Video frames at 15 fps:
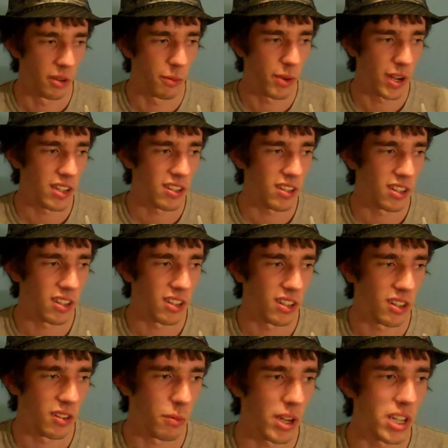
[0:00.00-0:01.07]
when
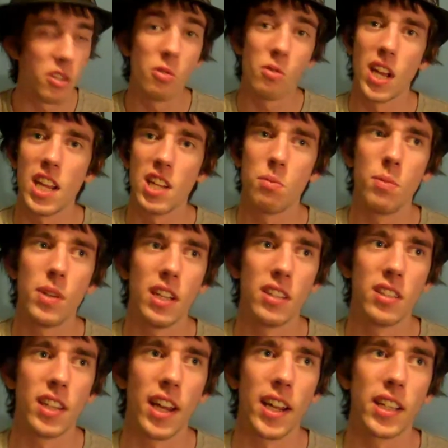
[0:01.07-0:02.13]
you do an HP
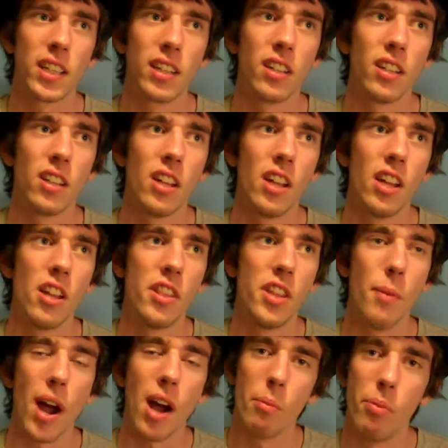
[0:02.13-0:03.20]
attack, the
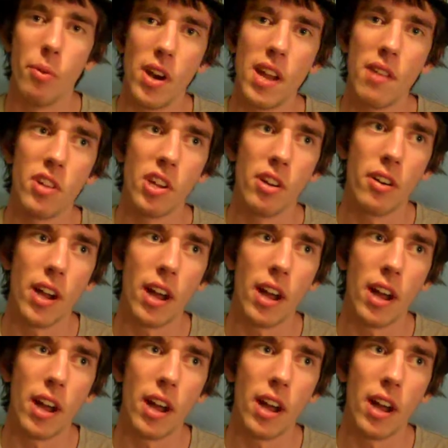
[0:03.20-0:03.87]
amount of bravery